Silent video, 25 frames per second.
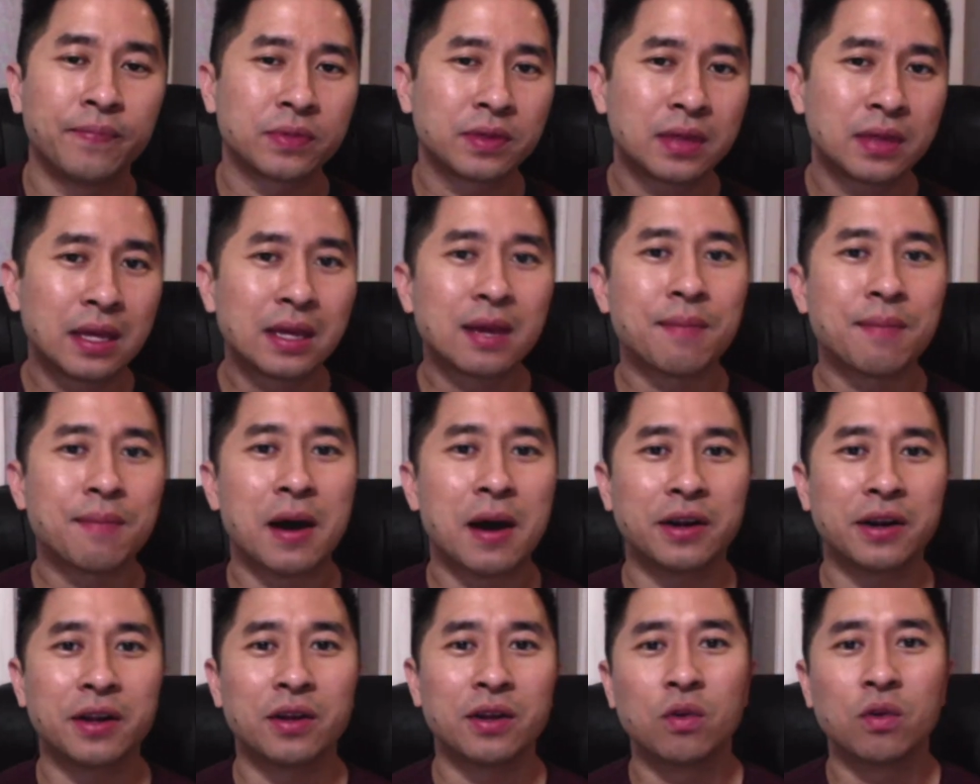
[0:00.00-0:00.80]
Think
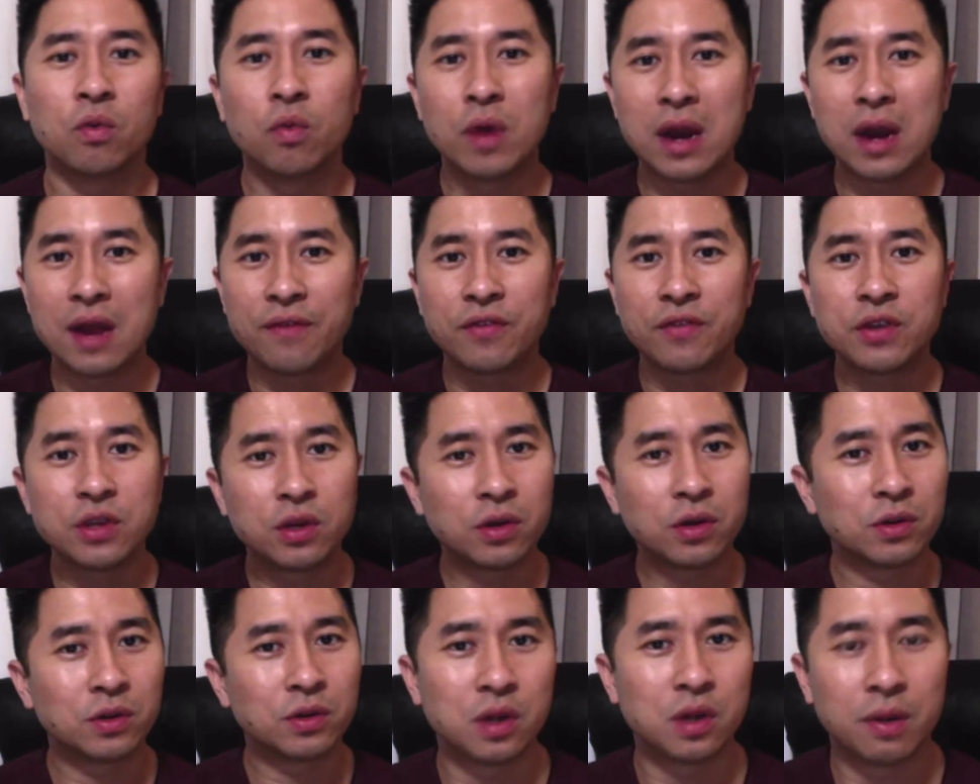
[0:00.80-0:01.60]
about it. Whenever you
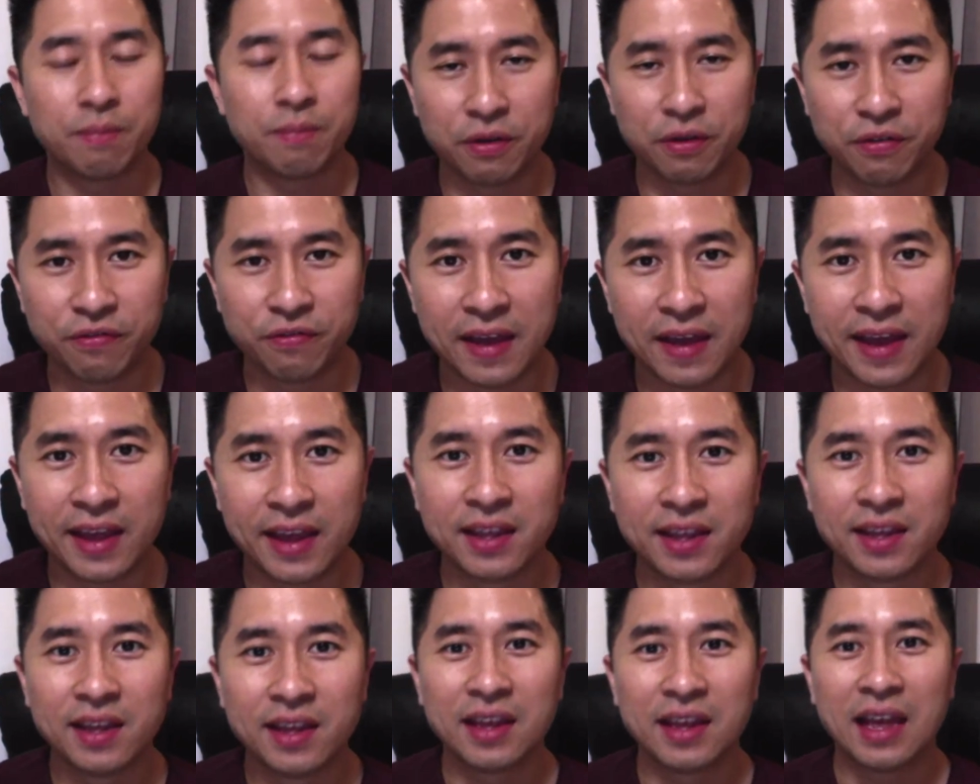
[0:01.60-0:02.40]
go to a
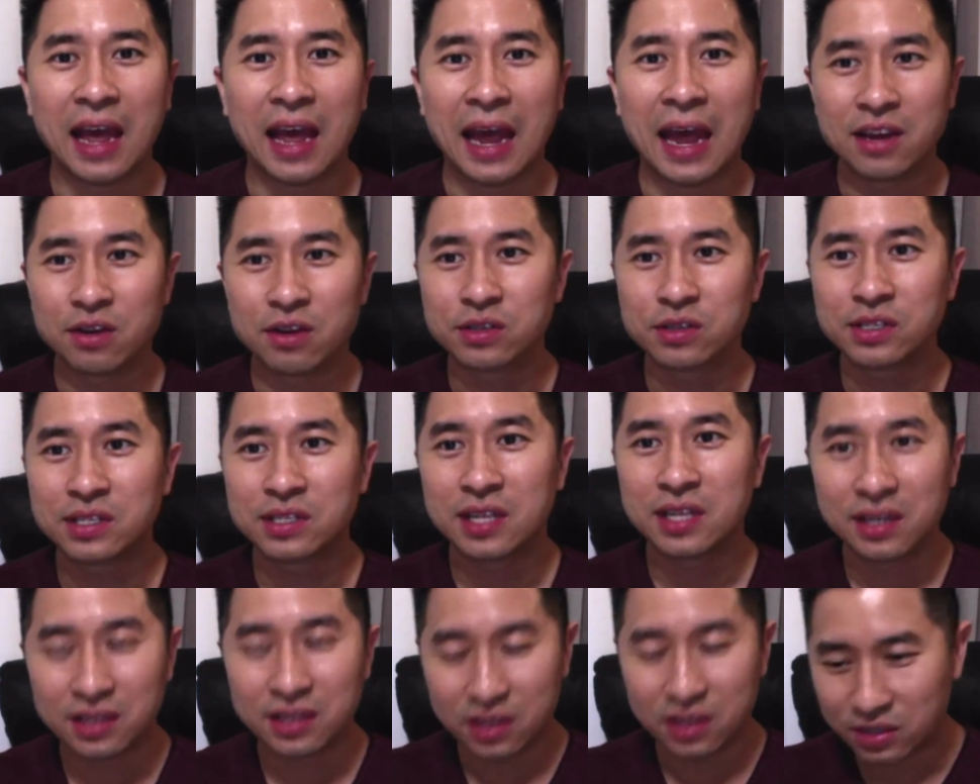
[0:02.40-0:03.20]
buffet and you're
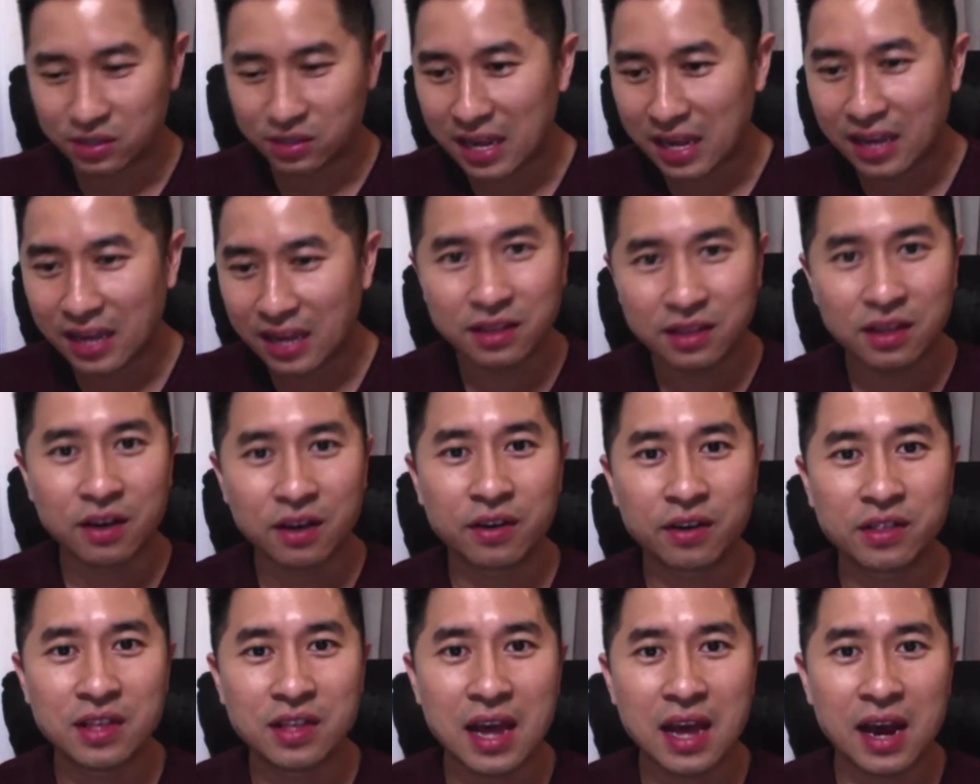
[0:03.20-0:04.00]
standing there
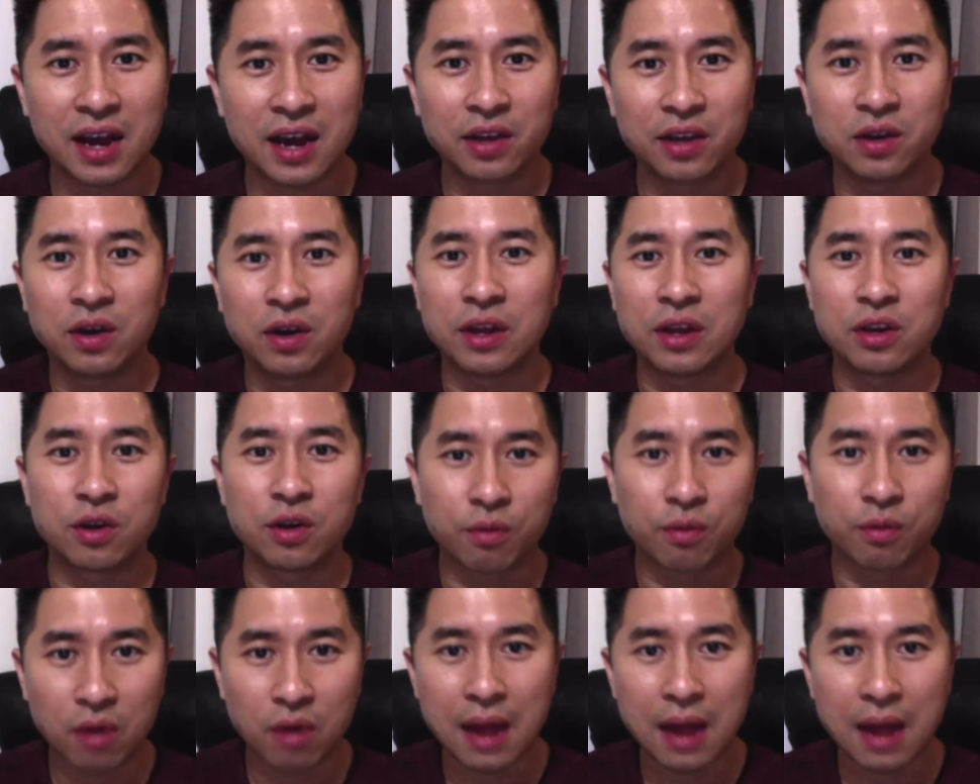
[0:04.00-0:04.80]
in the aisle and you're
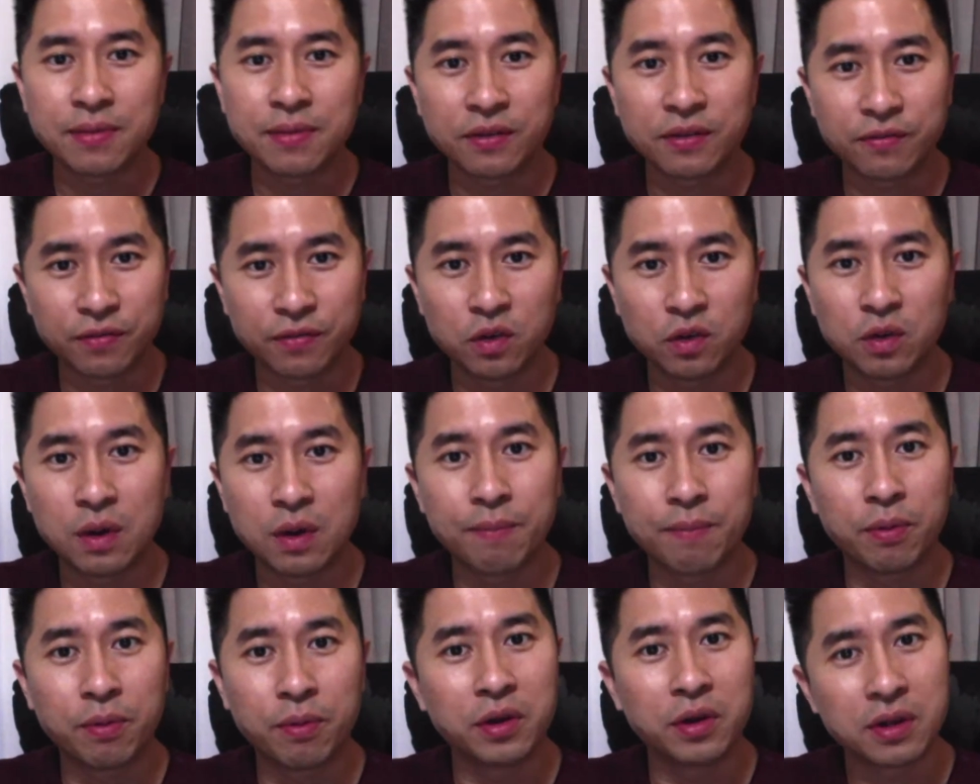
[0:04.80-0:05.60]
grabbing food
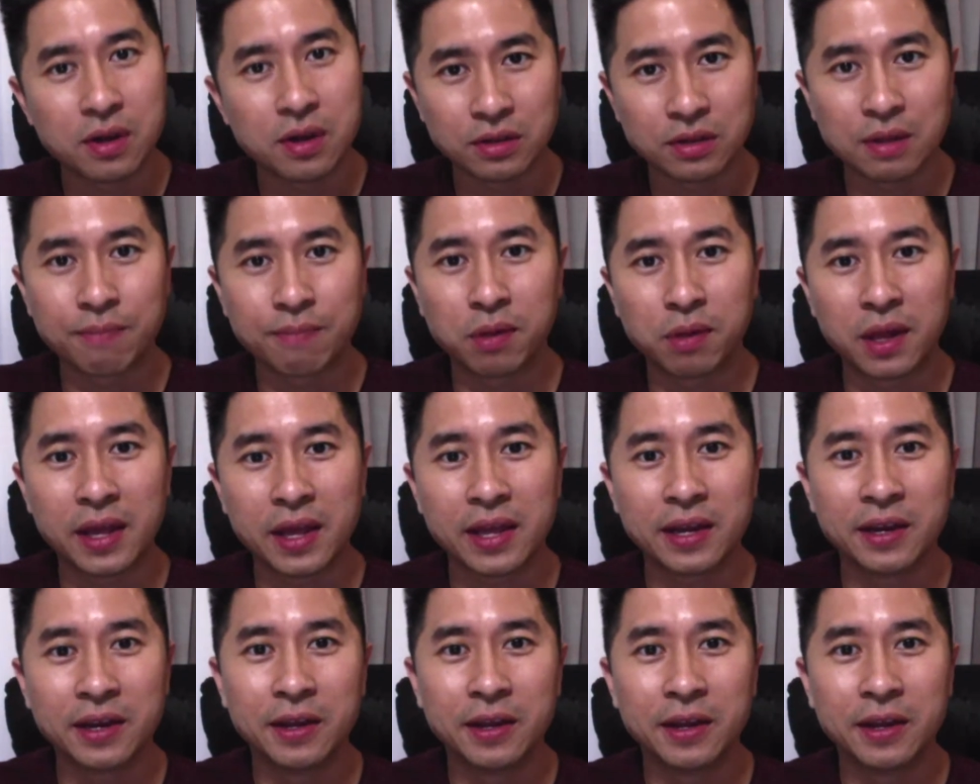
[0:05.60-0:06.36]
and putting it on the plate,